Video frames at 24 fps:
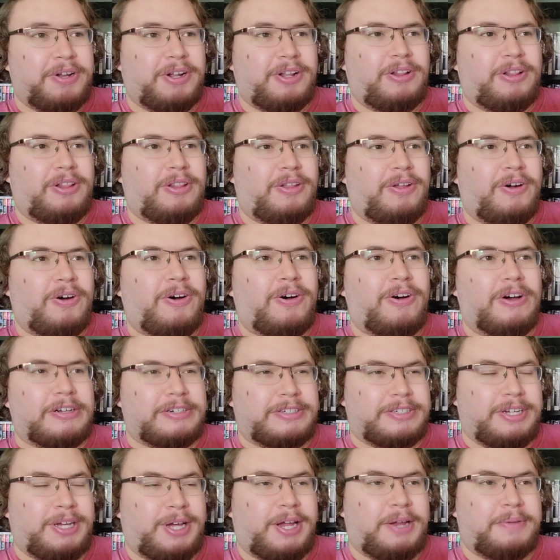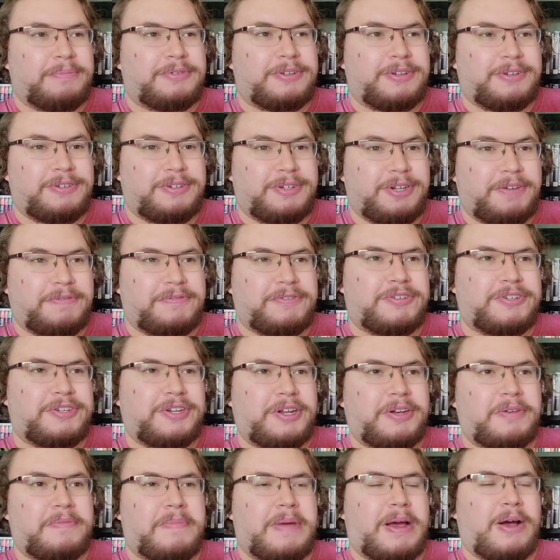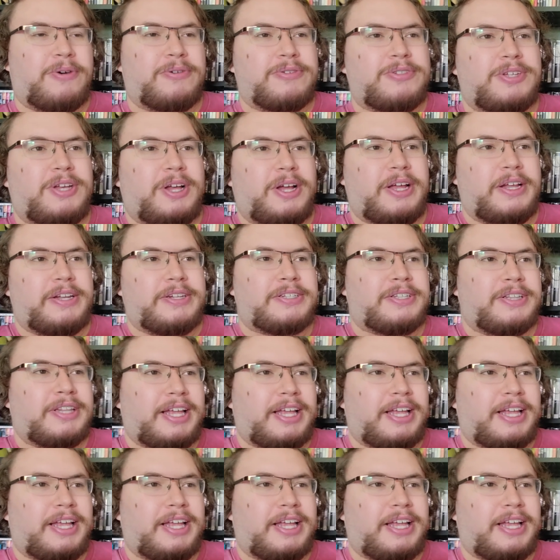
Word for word: a long time since I've seen Mouse Hunt.